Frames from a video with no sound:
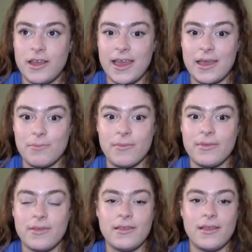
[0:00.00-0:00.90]

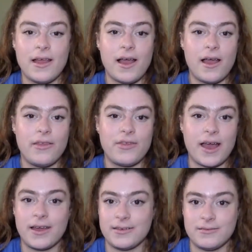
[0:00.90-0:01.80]
him
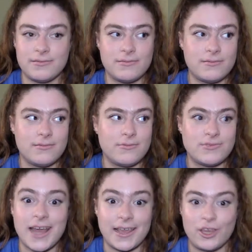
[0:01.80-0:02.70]
than
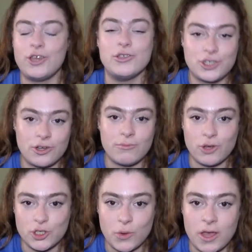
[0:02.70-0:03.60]
Tanya, who's done
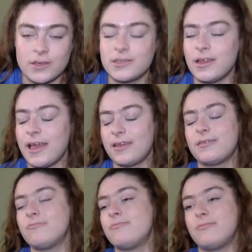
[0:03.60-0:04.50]
much worse. Like,
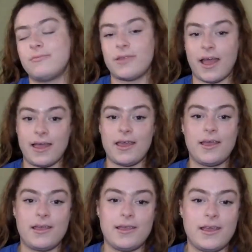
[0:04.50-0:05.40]
that
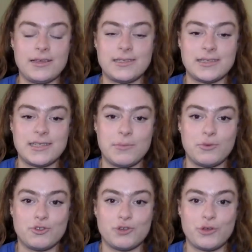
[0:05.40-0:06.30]
is the
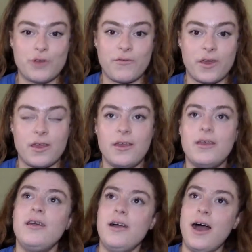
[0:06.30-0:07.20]
simple truth of it.
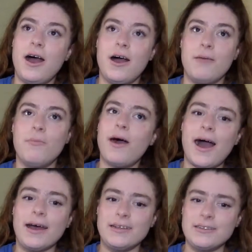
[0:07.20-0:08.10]

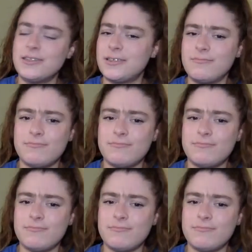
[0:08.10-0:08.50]
And